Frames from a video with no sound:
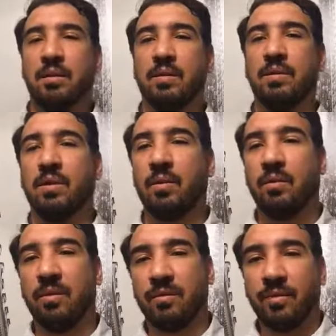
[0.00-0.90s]
So
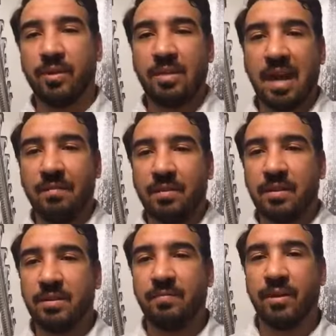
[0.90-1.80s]
the first half of
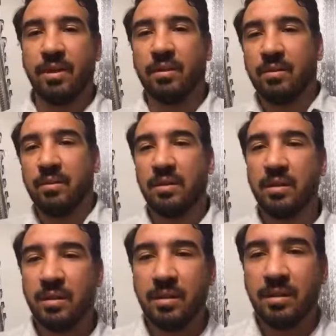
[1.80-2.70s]
this video
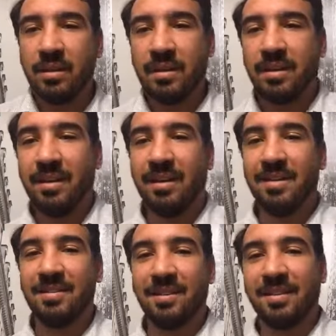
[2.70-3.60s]

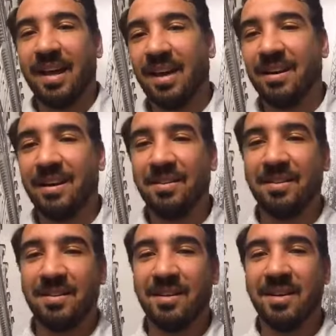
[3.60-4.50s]
is on that
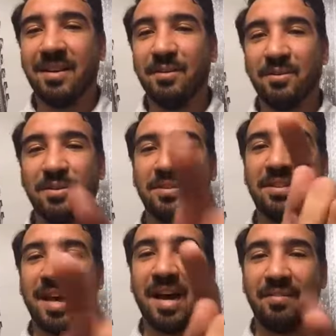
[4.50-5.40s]
other. It was using the
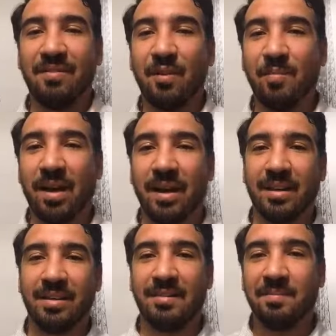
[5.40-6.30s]
iPhone
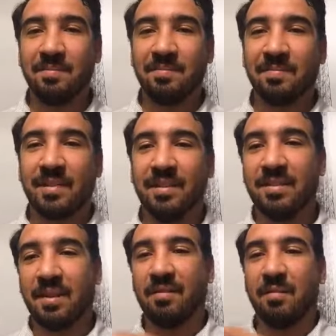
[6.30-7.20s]
mic
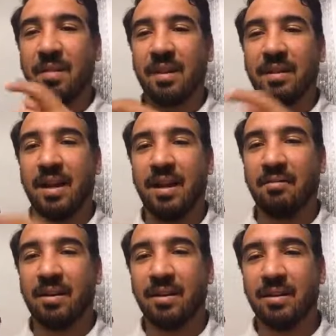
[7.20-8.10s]
instead of the mic that I have
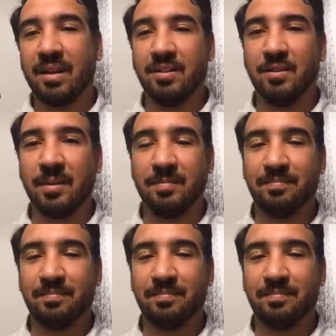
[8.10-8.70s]
right here next to me.